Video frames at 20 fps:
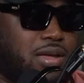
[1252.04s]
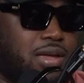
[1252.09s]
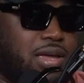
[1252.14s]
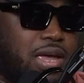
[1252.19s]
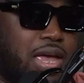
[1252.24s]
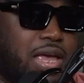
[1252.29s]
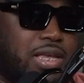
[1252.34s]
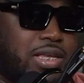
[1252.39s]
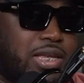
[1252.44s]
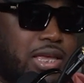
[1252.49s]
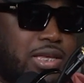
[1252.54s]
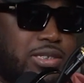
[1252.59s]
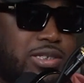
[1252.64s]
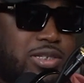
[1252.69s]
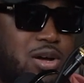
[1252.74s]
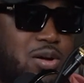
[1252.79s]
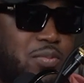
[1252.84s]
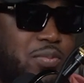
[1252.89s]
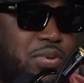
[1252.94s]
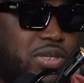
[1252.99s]
It's
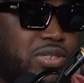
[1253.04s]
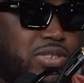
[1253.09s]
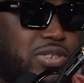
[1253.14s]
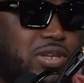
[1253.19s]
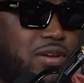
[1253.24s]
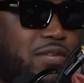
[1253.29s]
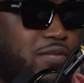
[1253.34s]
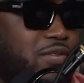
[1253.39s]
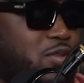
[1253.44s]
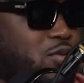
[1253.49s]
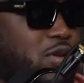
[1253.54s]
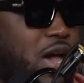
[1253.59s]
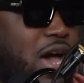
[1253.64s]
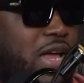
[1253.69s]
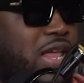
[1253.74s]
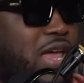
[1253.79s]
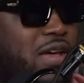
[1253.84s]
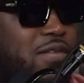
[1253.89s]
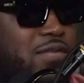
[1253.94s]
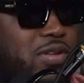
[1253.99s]
gonna be tough. You
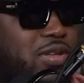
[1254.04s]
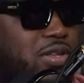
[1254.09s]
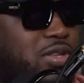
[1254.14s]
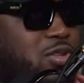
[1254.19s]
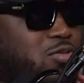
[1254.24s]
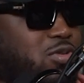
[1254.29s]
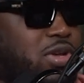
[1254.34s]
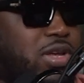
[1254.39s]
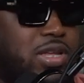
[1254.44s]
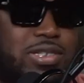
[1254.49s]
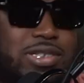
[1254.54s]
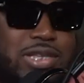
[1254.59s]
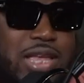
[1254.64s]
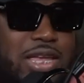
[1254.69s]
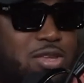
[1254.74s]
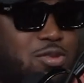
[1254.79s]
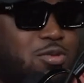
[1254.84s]
gotta have it's like you